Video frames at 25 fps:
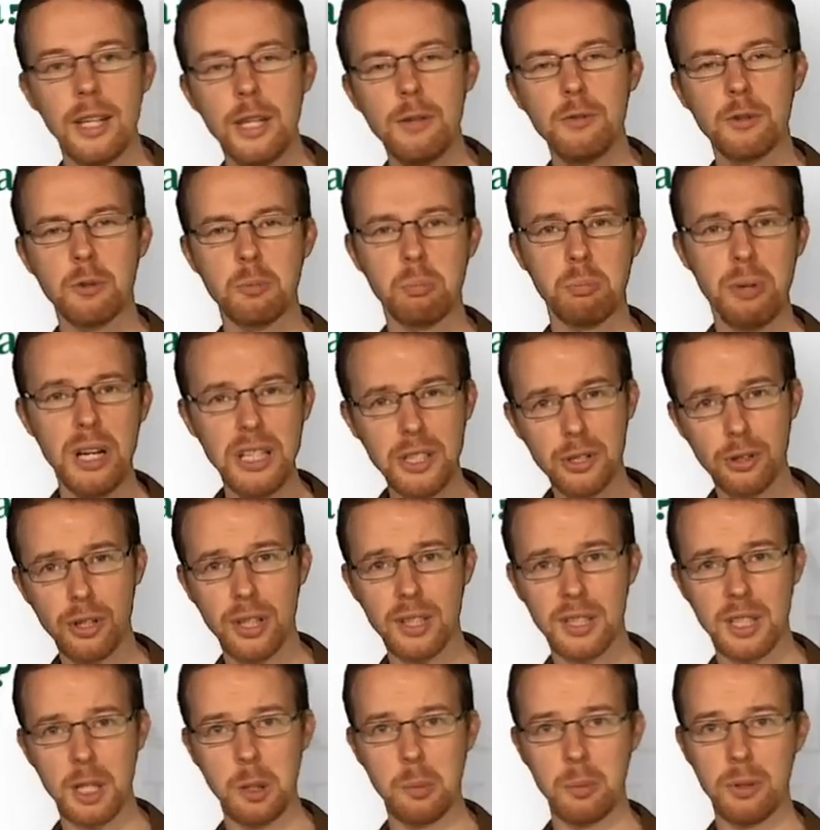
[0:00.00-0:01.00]
Even better
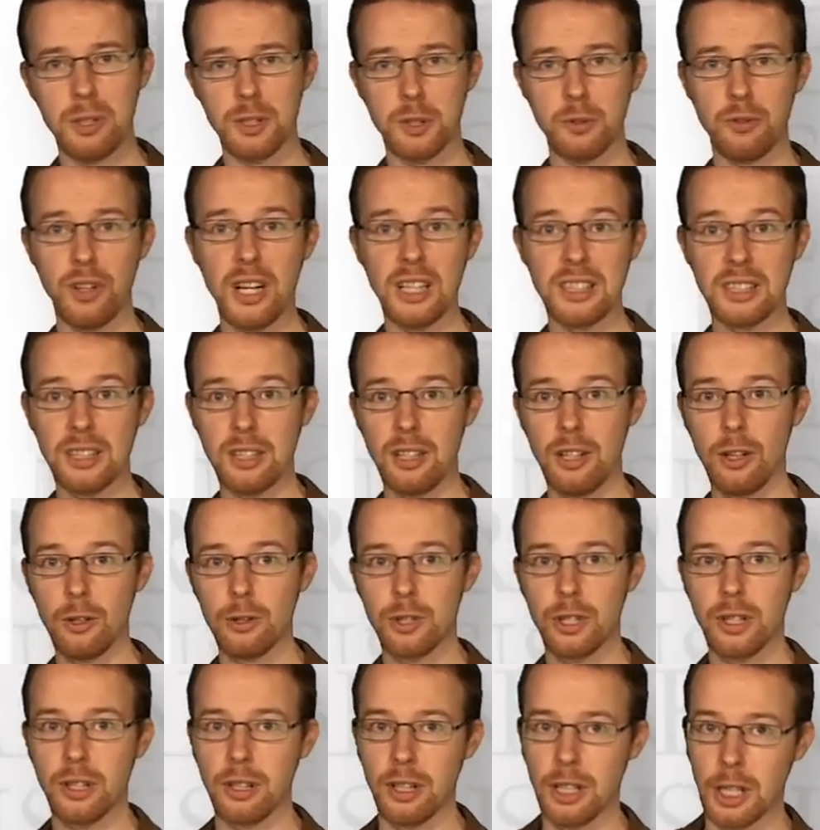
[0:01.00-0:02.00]
examples of
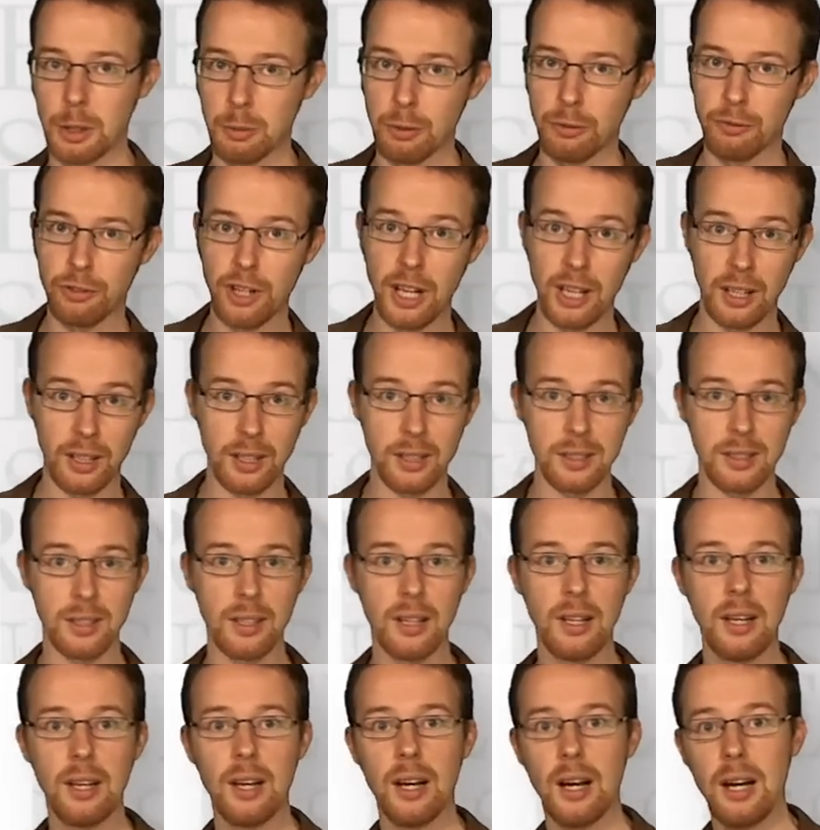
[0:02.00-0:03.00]
ideological lingua
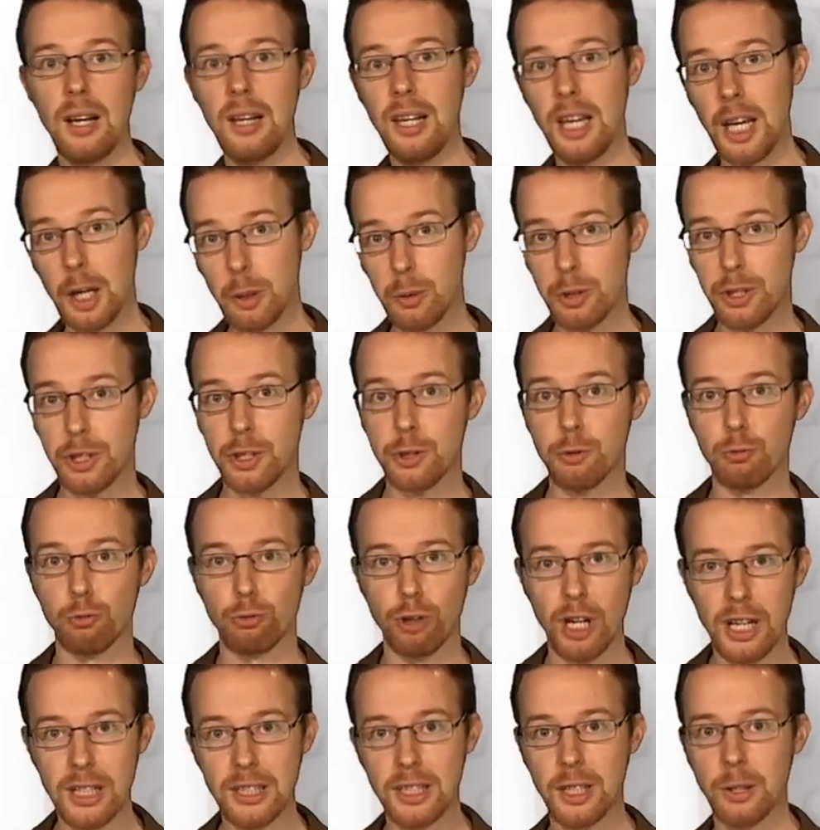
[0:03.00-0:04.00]
francas are languages
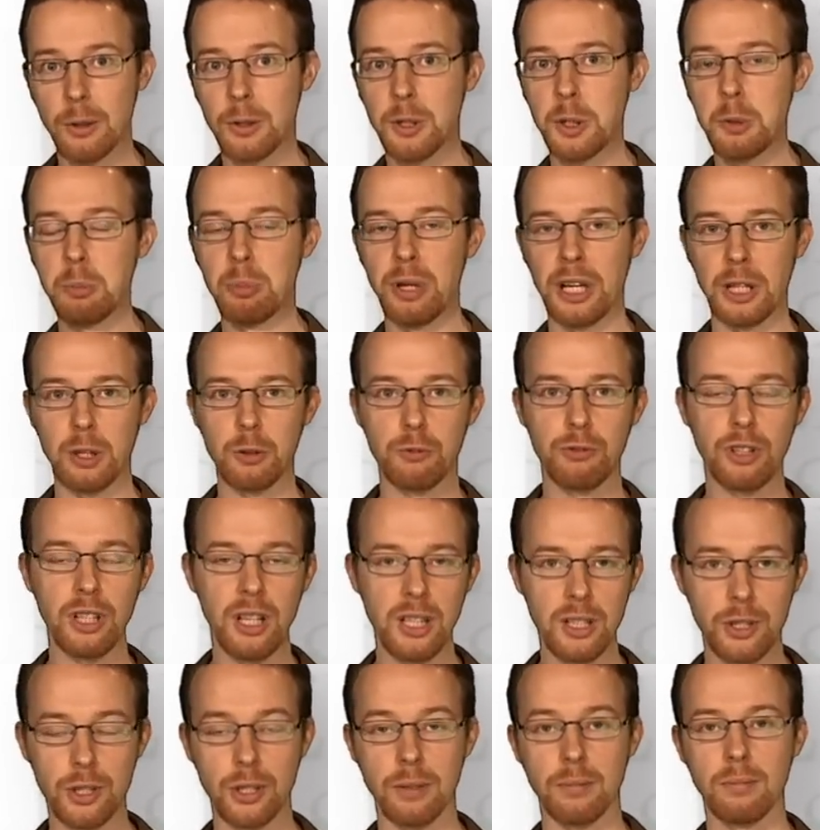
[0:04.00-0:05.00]
riding on the back of
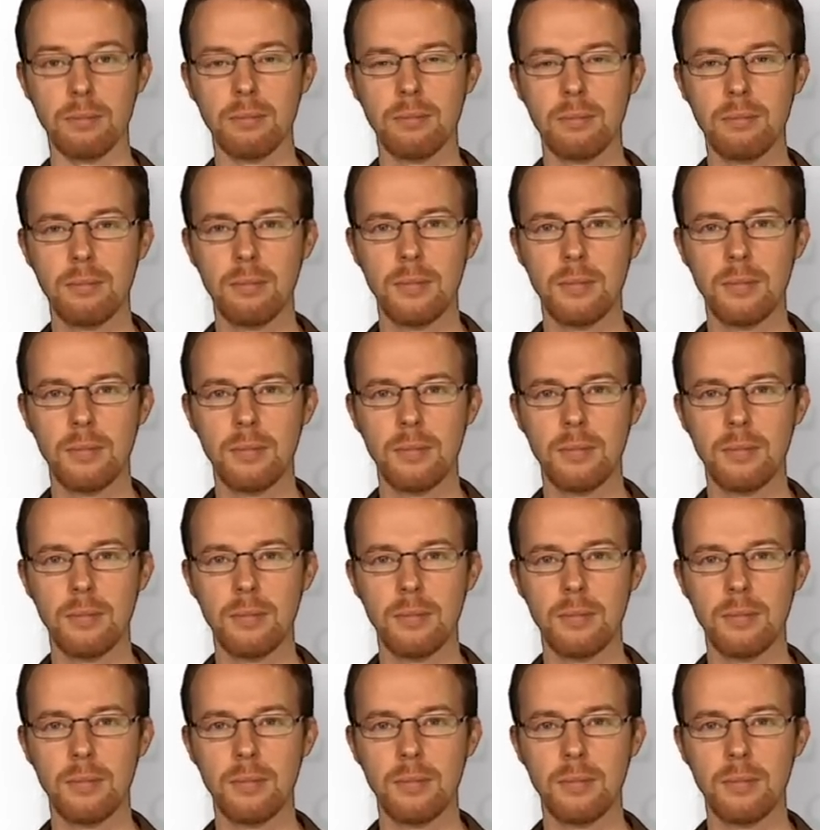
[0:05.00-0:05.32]
religion.